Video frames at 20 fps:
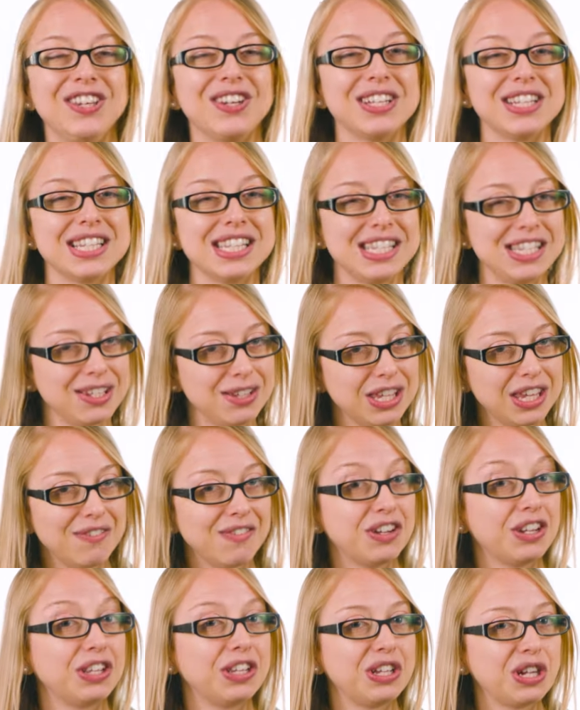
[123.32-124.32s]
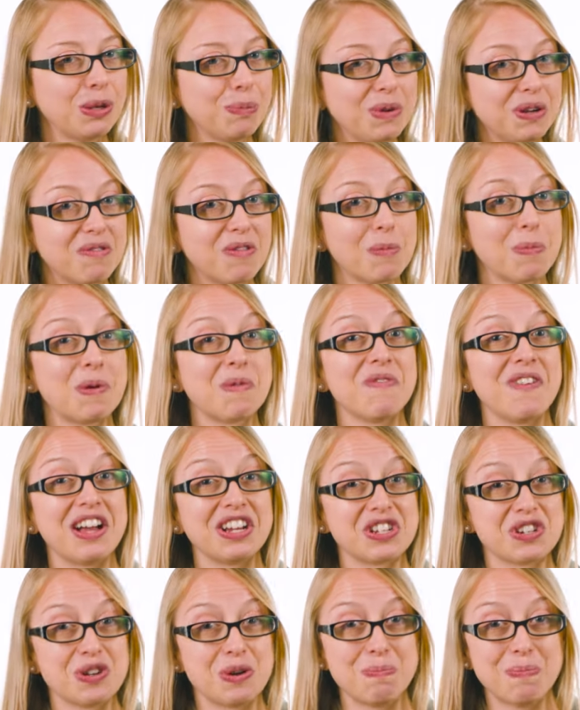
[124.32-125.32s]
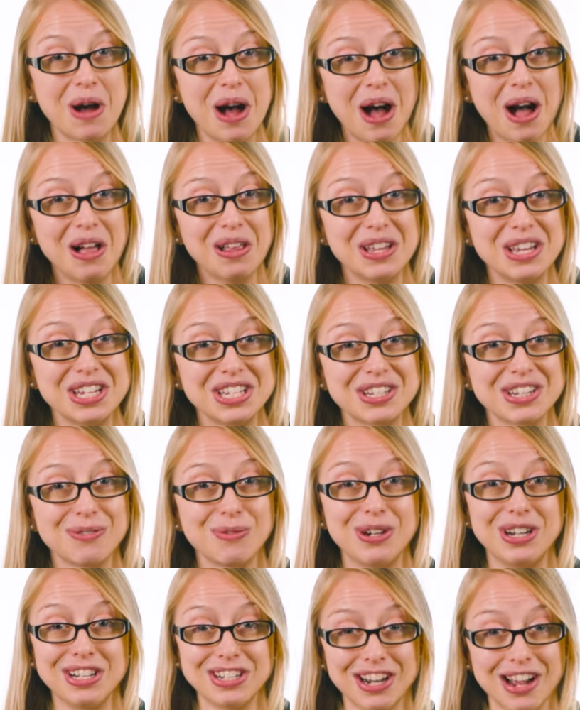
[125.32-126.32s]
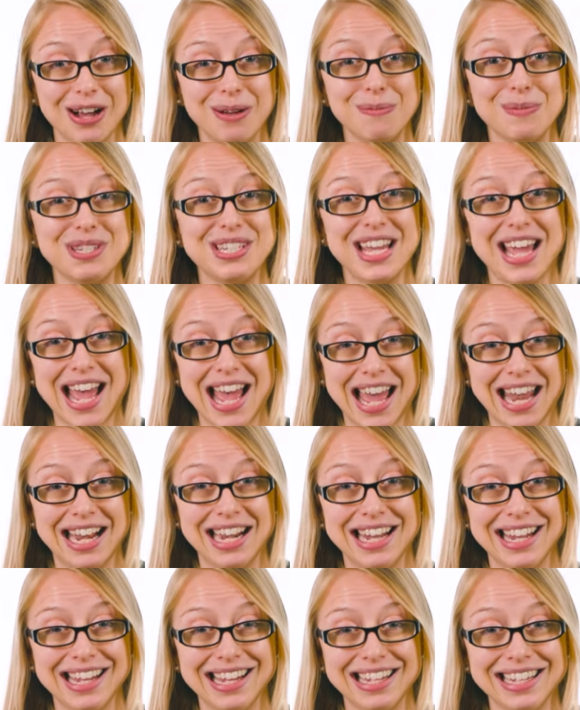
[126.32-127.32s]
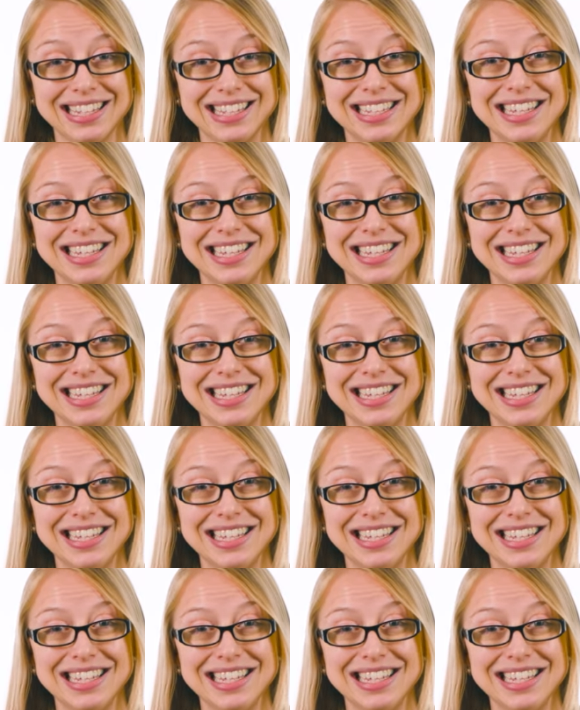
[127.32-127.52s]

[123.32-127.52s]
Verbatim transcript: you can still give it a little bit of a professional polish when it comes to editing.